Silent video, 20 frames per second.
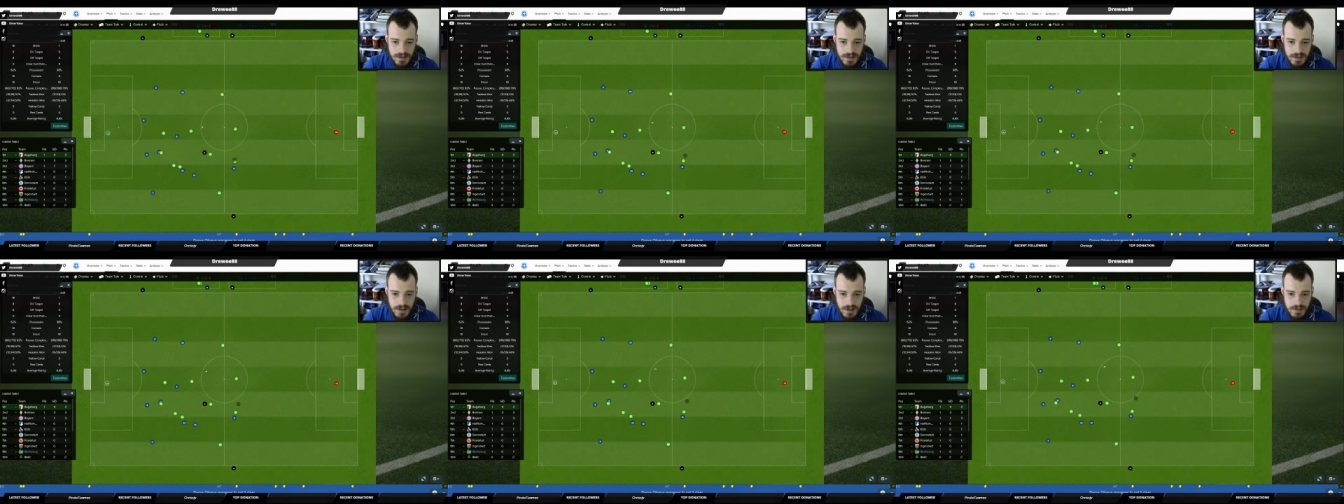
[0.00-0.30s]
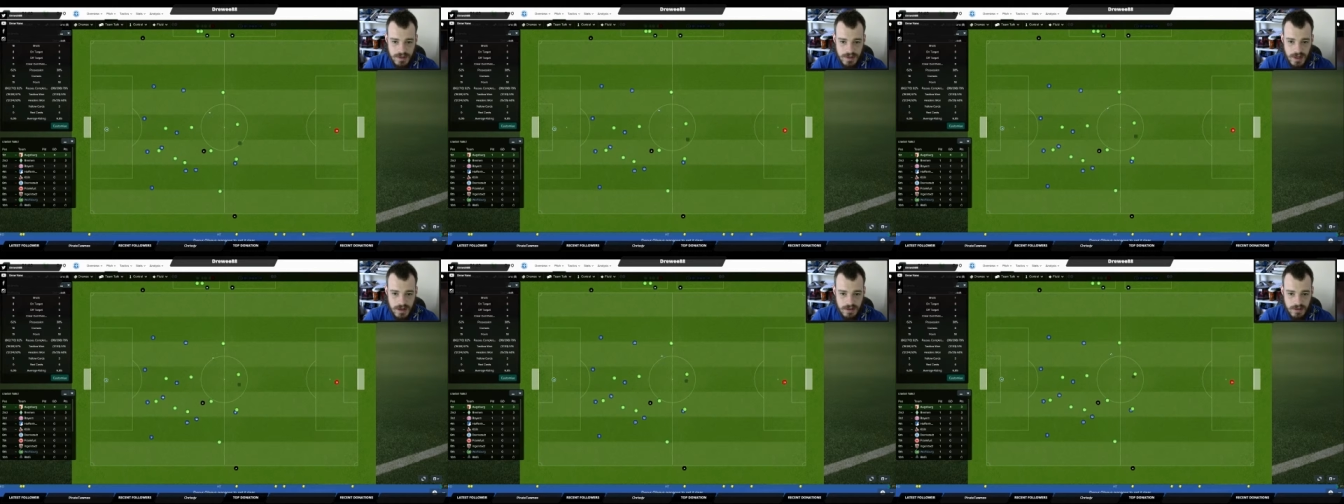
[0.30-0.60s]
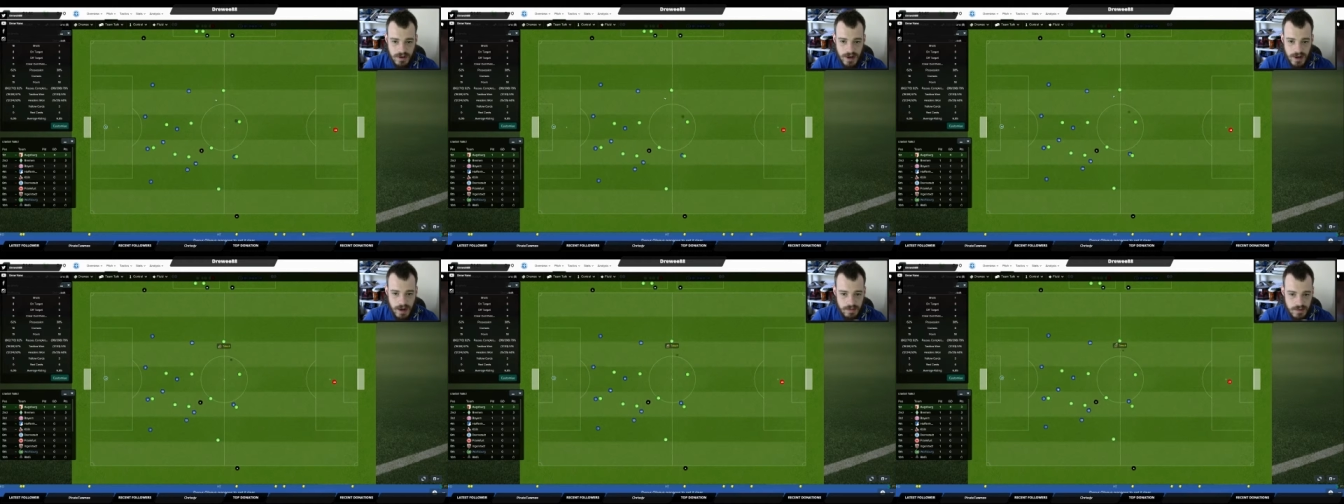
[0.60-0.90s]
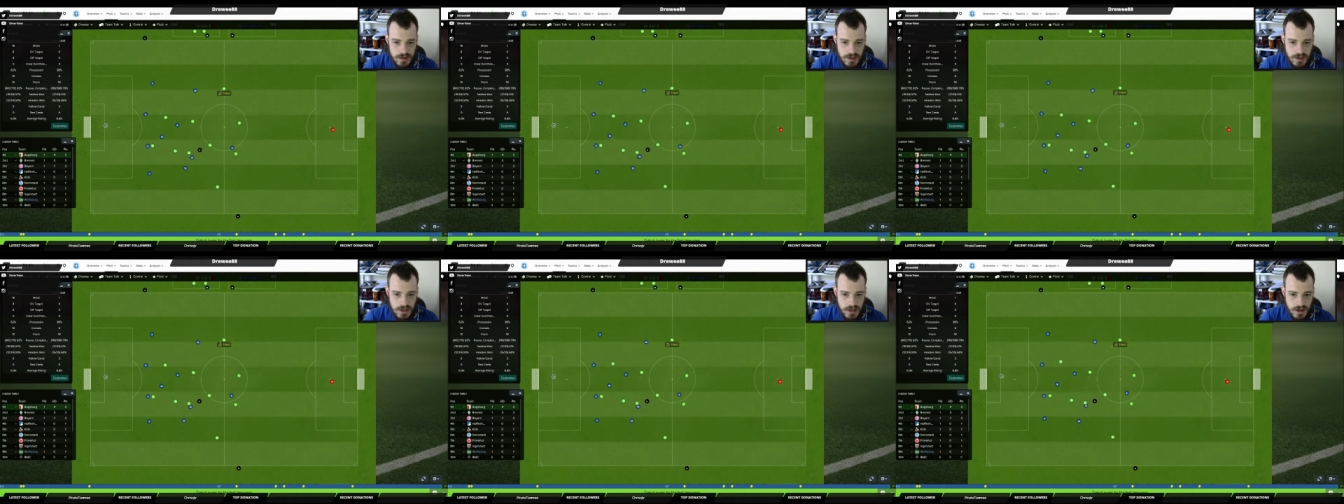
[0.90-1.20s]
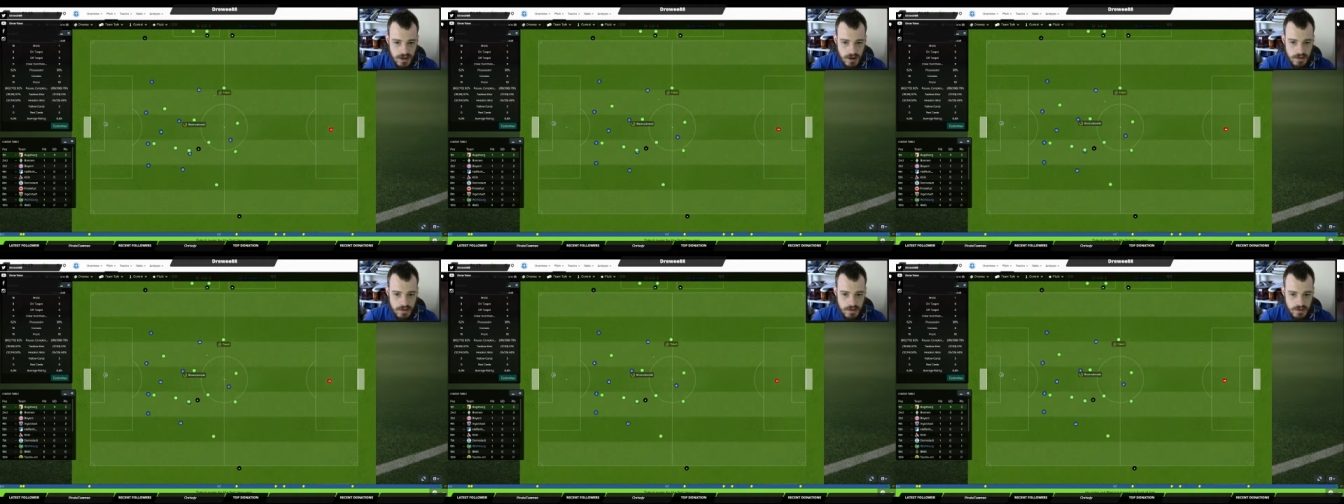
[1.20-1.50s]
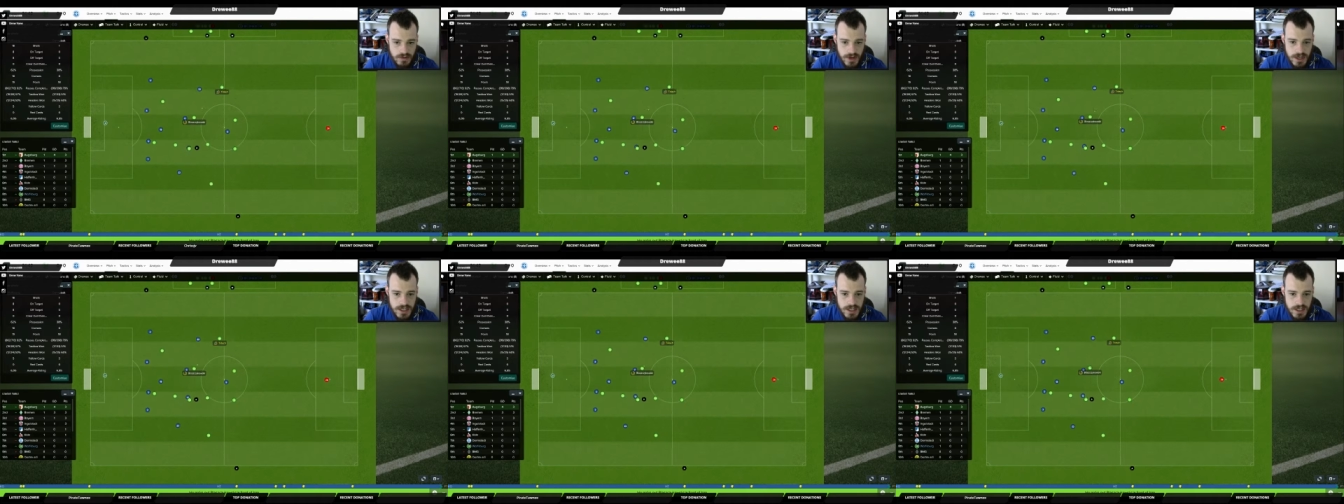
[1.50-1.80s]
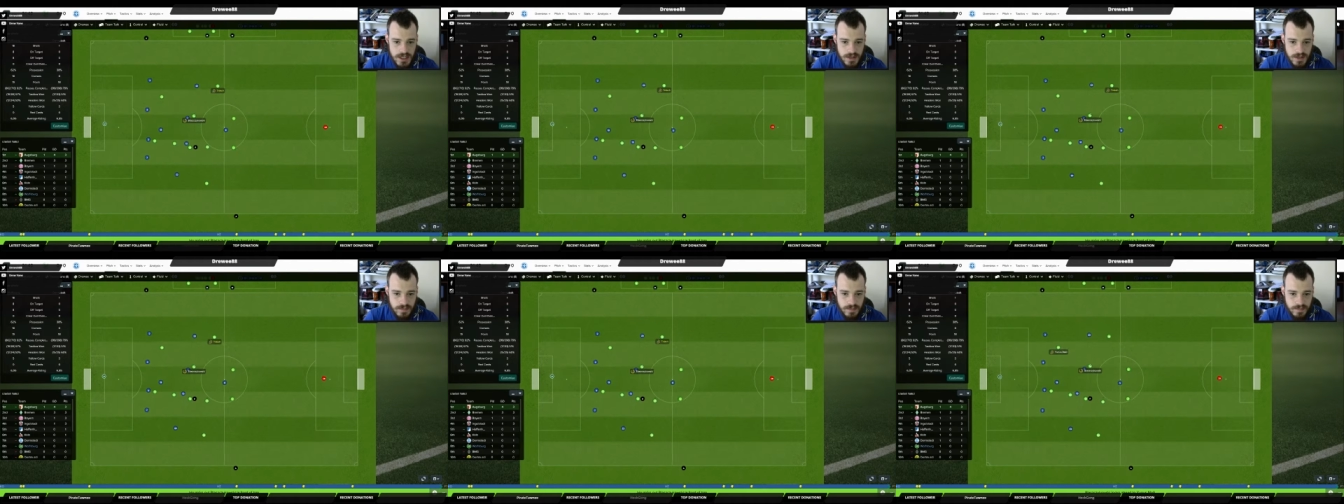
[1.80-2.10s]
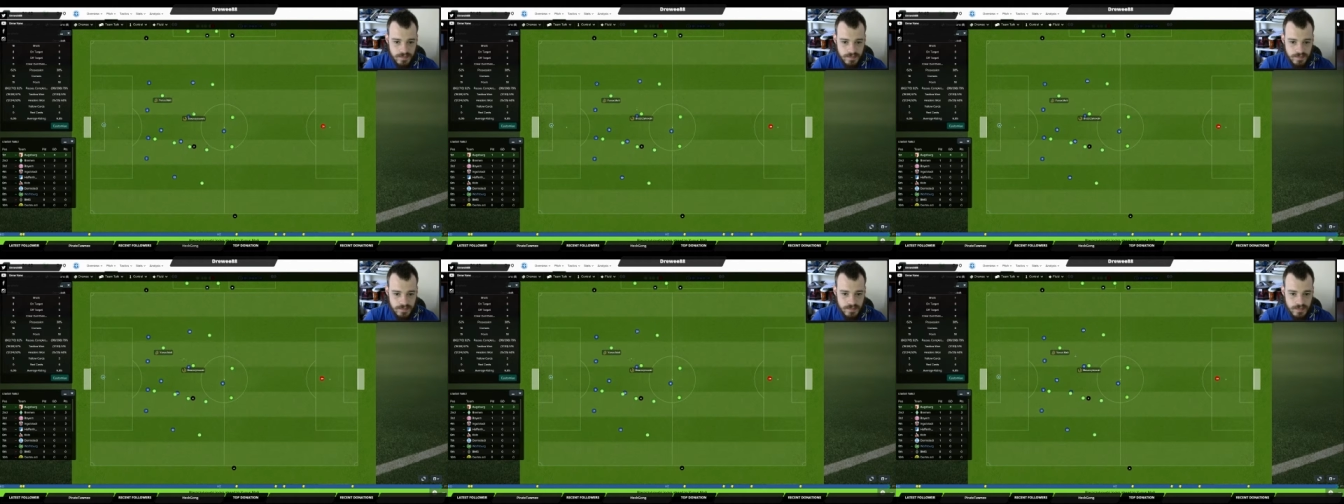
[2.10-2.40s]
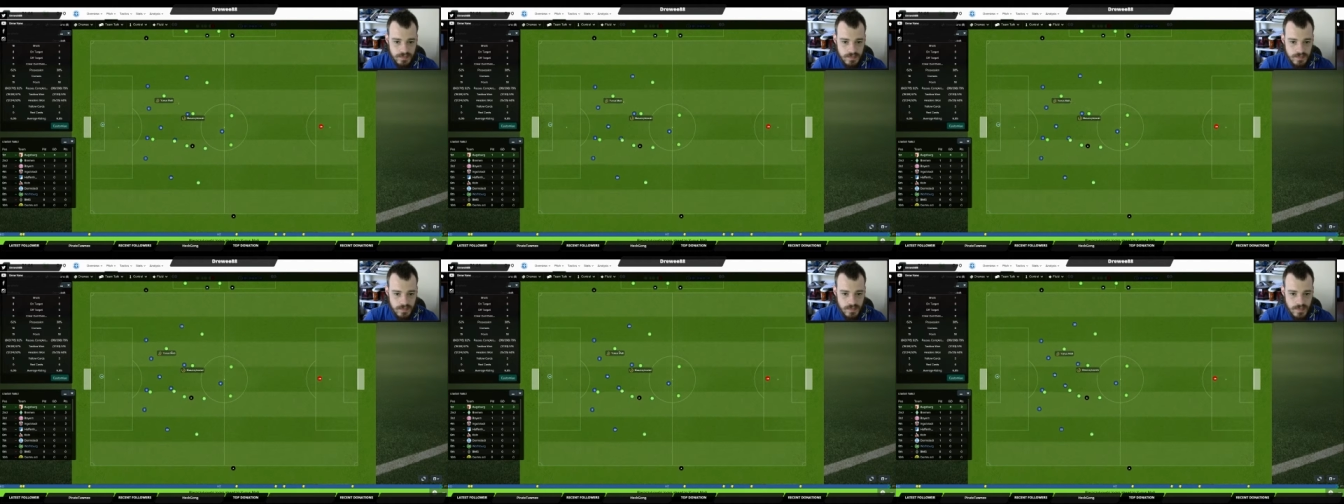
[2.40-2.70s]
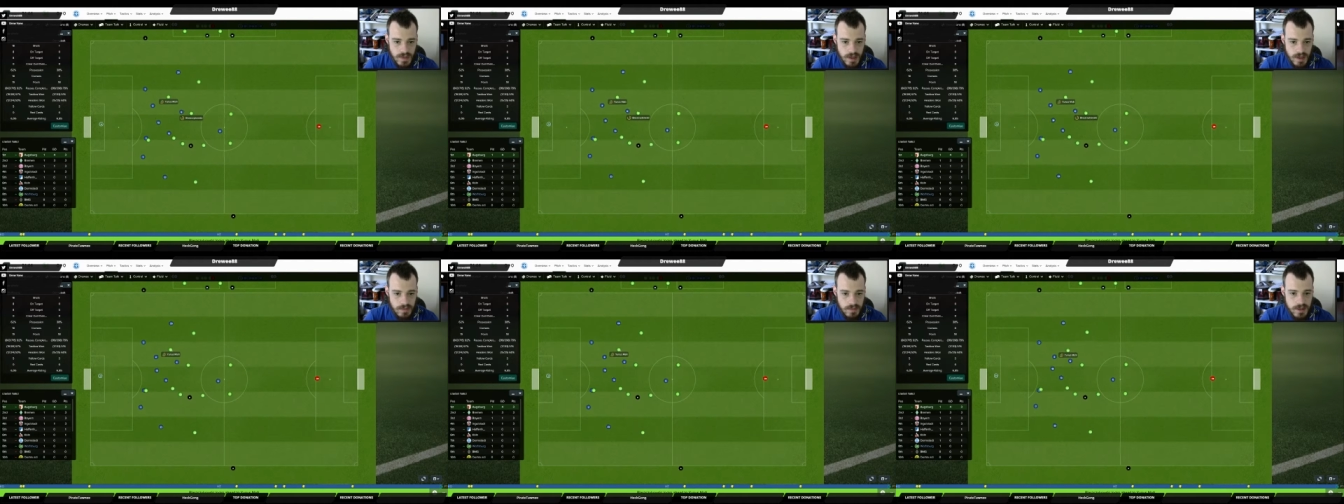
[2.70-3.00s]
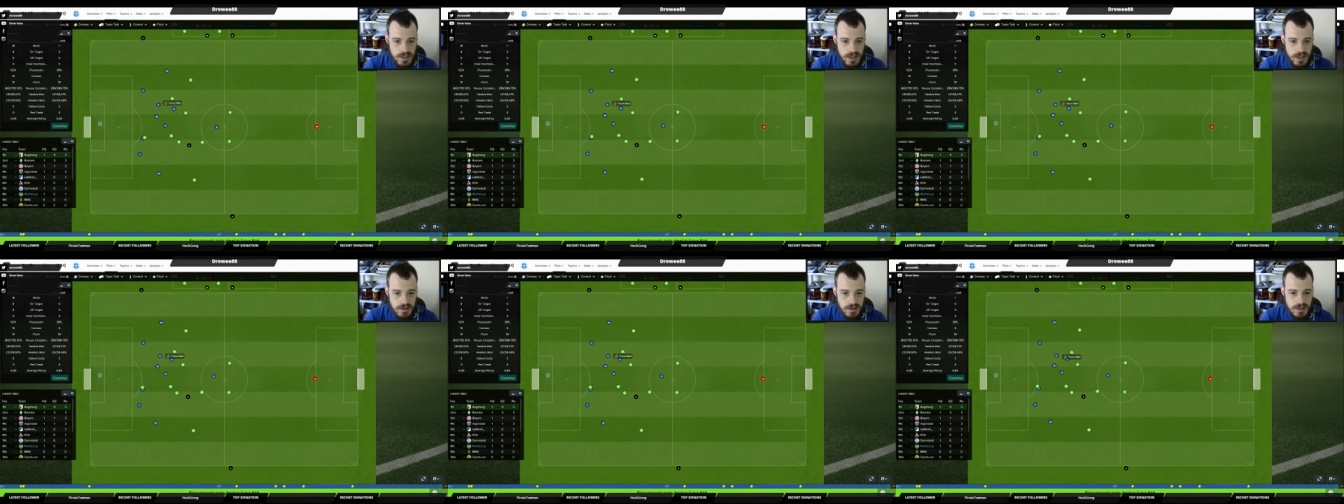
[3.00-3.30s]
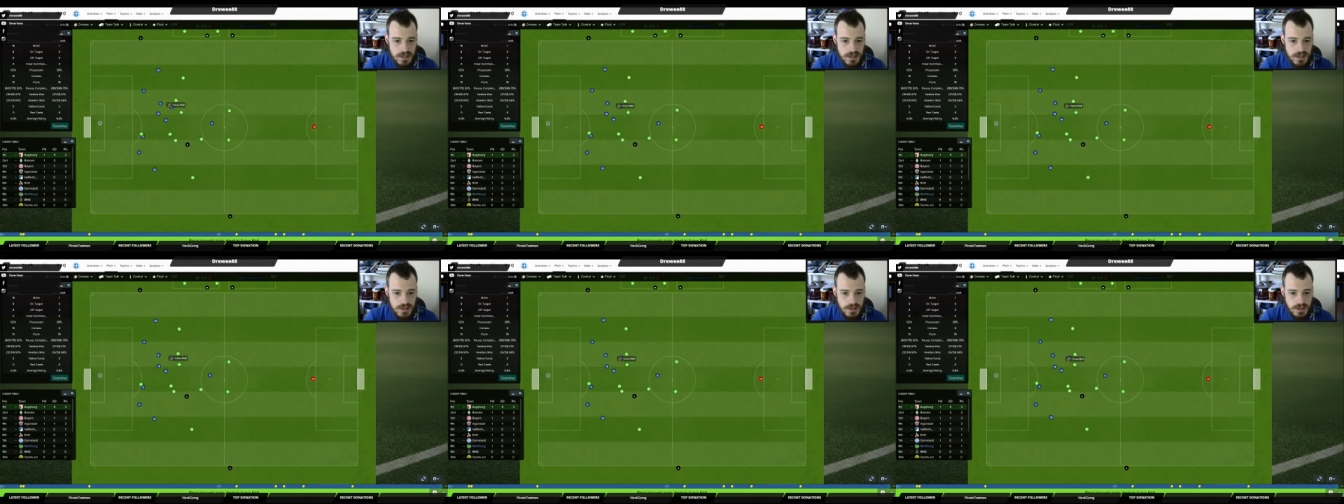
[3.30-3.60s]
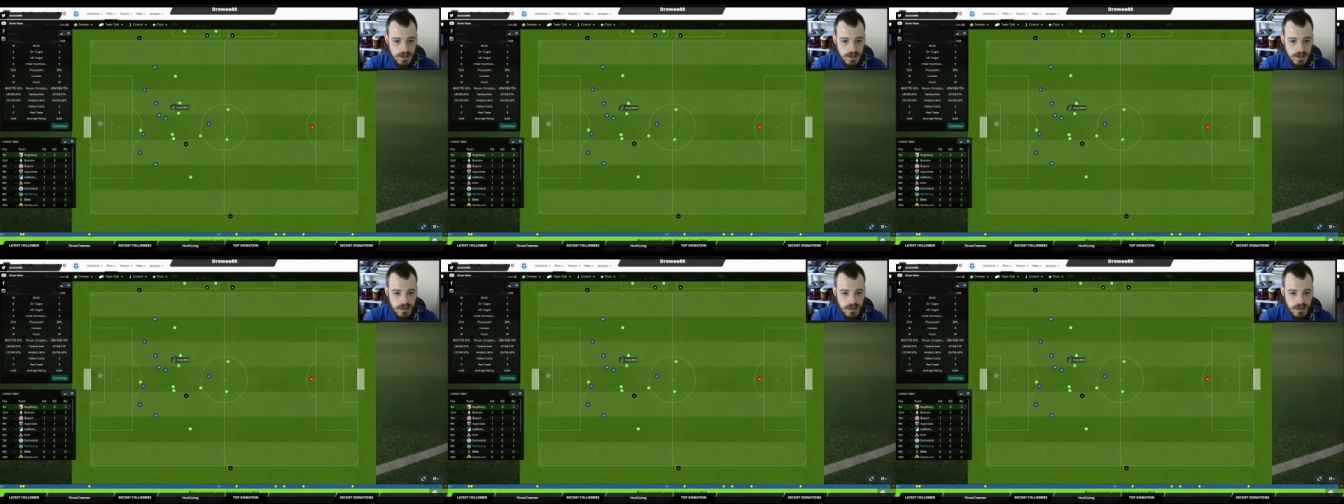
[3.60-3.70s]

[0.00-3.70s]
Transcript: Darmstadt on the camera. No. Träsch. Blaszczykowski.